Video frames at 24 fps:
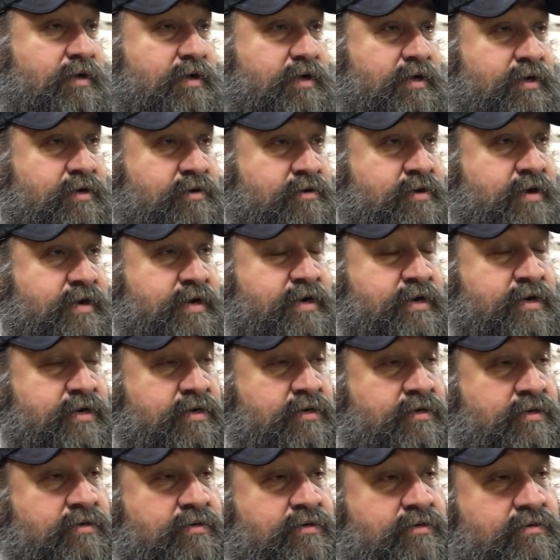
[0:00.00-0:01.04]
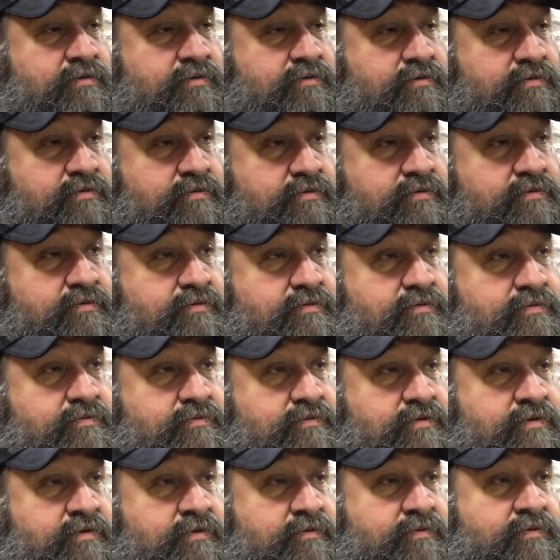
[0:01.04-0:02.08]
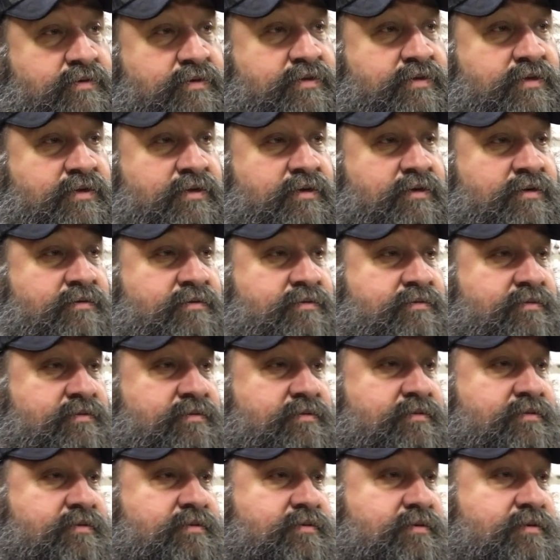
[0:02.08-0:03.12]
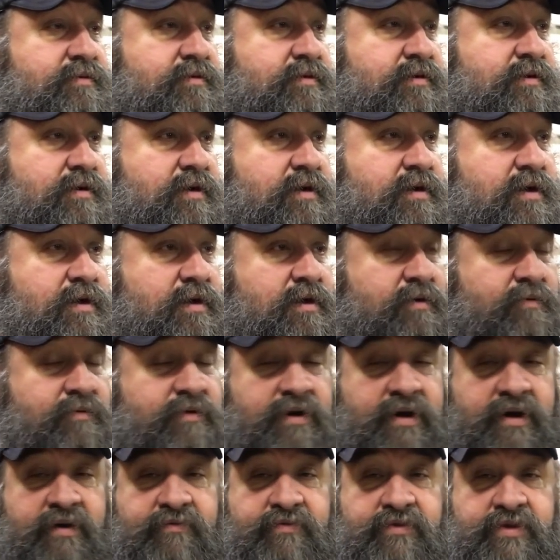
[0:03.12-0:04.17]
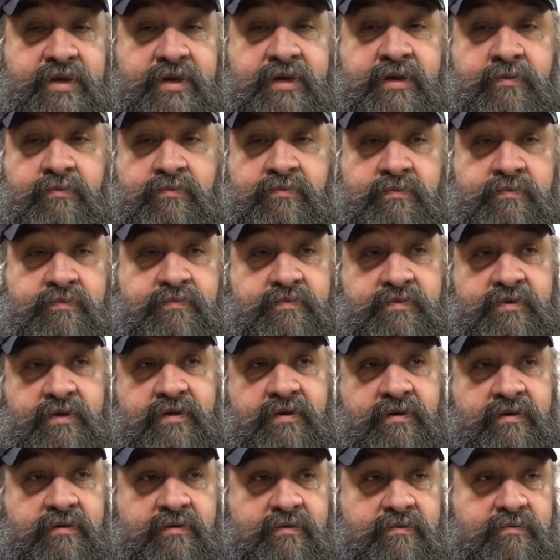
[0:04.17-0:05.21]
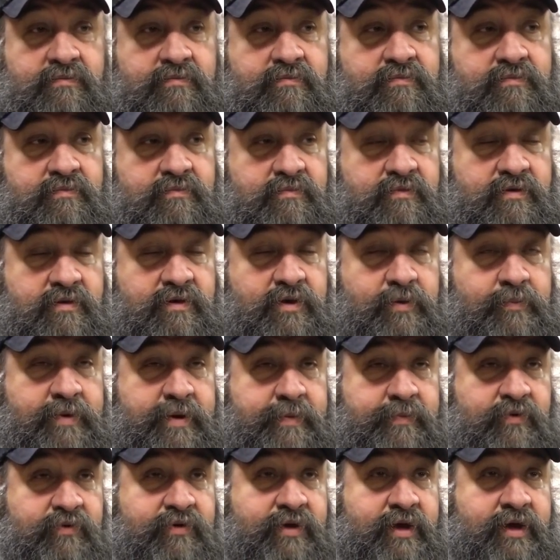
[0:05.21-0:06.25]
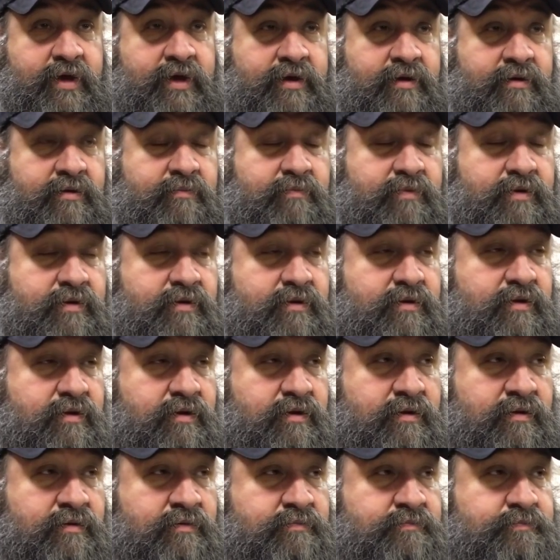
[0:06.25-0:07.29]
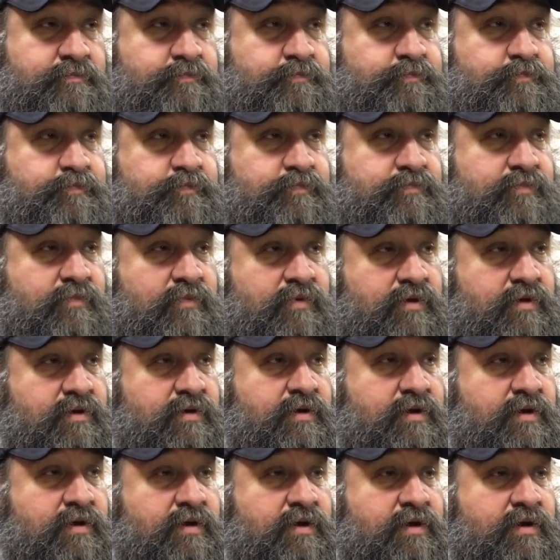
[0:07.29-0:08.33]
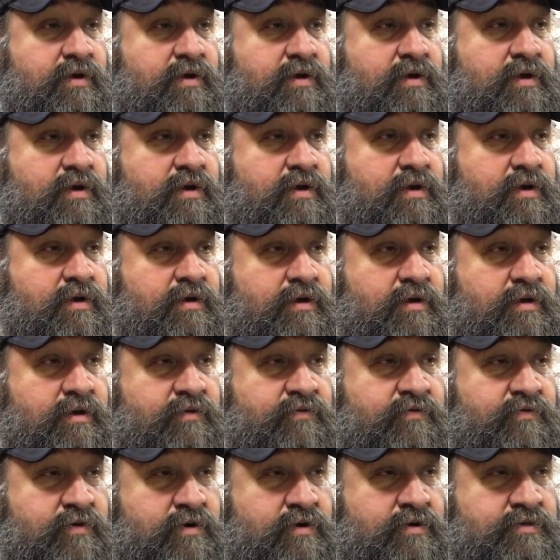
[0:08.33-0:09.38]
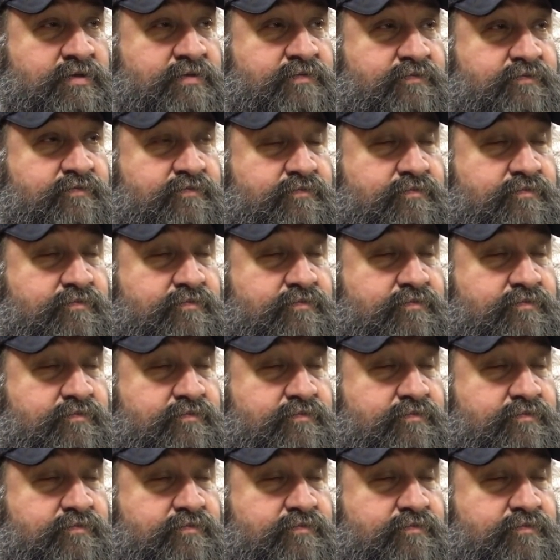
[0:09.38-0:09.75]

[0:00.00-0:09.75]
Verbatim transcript: here and there when I went to, uh, when I've seen them, you know, other people's had. But uh, yeah, as far as